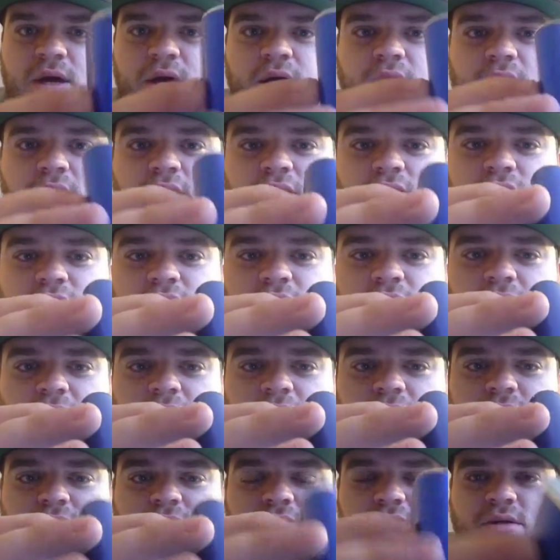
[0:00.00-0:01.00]
Looks
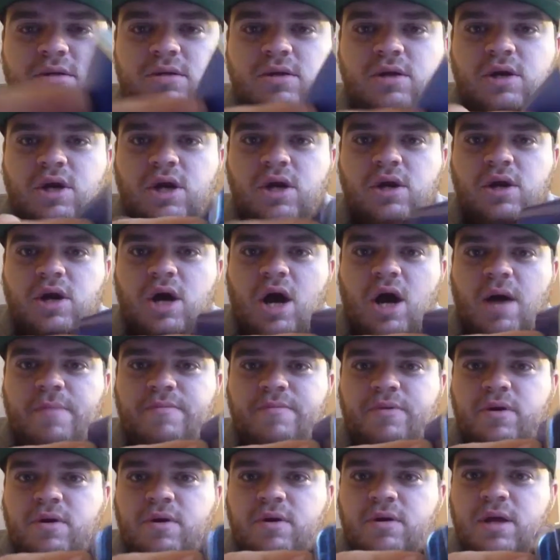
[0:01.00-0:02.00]
like it's
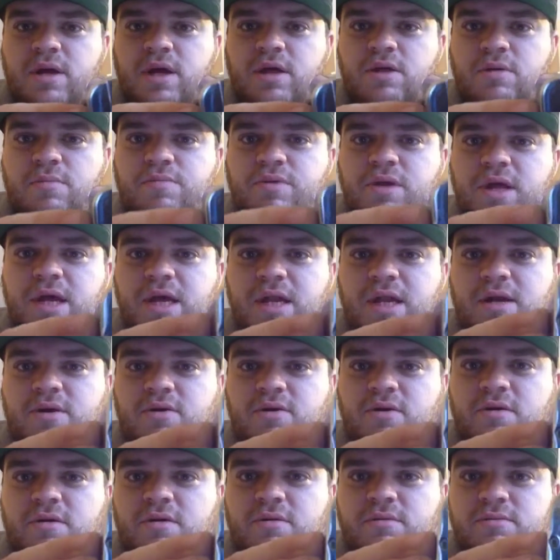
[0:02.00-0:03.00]
copper, either
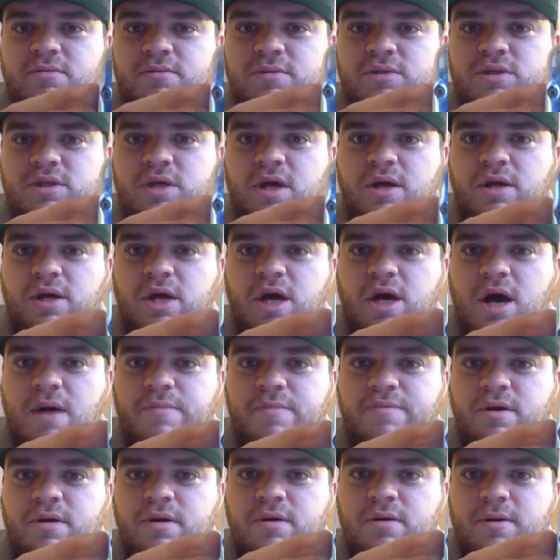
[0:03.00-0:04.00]
plated or solid
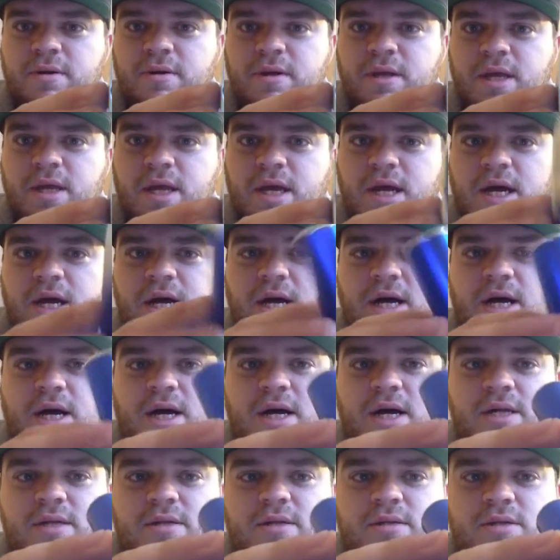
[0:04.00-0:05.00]
copper.
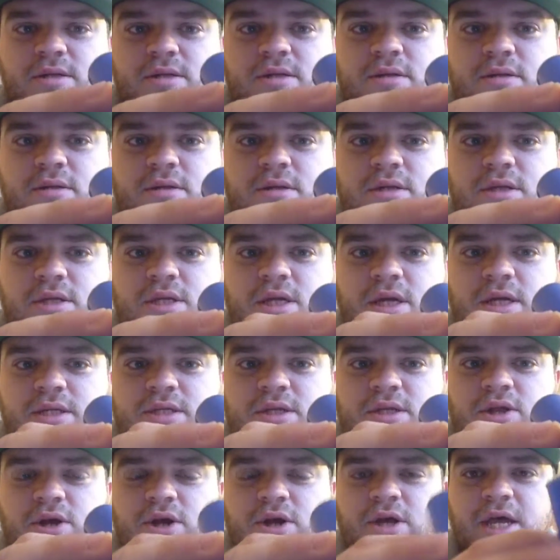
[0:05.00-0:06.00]

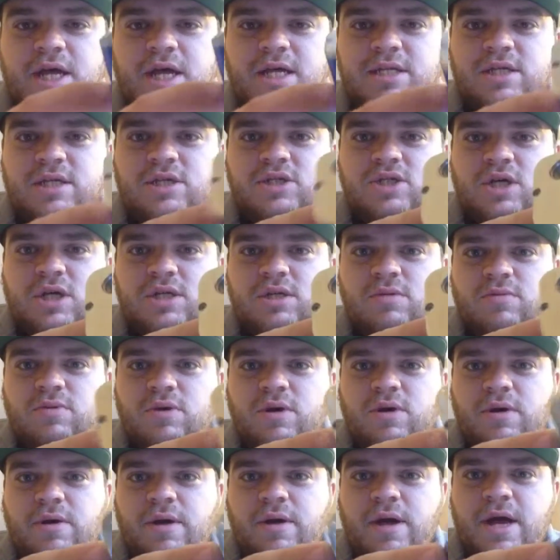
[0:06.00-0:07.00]
Doesn't look like it's
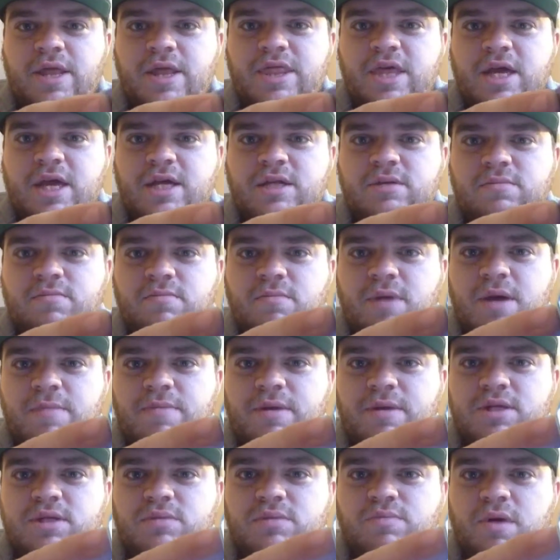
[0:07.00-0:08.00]
adjustable. I think it
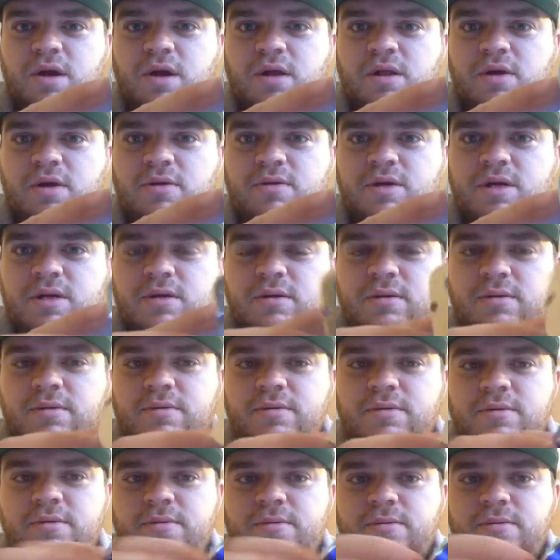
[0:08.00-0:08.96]
might be spring loaded.